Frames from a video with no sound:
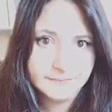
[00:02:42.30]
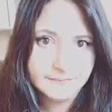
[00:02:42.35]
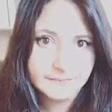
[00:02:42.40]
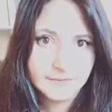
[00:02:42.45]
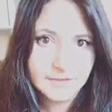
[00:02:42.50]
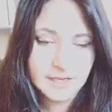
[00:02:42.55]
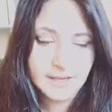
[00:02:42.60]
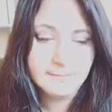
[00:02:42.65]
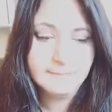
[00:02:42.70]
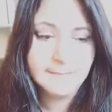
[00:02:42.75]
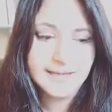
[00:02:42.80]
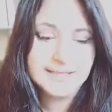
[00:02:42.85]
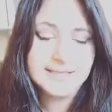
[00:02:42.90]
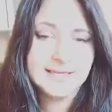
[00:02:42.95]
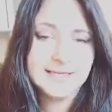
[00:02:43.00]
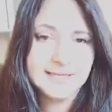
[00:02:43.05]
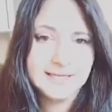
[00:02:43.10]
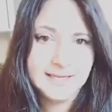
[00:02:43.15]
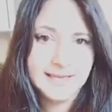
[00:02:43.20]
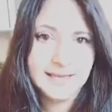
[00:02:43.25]
and
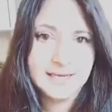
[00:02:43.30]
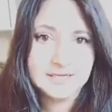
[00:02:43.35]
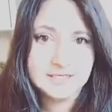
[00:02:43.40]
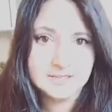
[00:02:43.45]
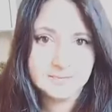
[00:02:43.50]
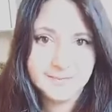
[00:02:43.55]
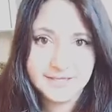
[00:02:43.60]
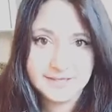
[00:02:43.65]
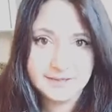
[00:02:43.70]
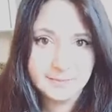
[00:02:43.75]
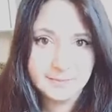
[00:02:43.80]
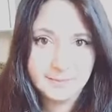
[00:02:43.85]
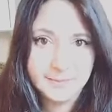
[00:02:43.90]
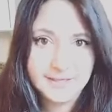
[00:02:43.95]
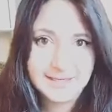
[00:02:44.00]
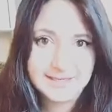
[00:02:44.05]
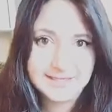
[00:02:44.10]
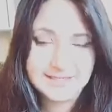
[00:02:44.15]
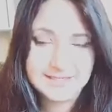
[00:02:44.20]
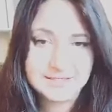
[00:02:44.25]
making it out to be the
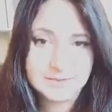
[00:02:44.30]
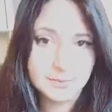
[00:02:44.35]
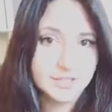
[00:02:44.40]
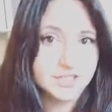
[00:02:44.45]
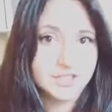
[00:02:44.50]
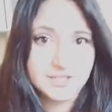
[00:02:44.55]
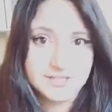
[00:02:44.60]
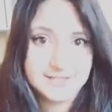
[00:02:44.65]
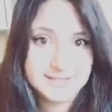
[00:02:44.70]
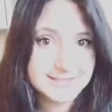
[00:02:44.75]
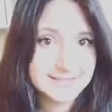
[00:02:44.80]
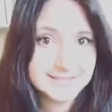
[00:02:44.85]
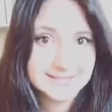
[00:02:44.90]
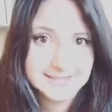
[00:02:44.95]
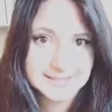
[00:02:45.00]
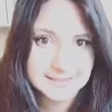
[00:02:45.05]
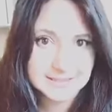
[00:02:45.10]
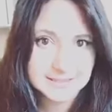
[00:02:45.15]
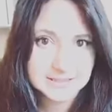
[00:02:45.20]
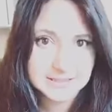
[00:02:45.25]
beast, which it
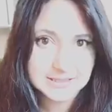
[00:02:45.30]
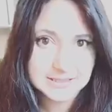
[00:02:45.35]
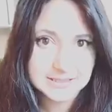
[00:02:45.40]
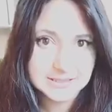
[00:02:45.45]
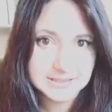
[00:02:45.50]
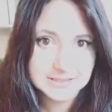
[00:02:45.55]
isn't.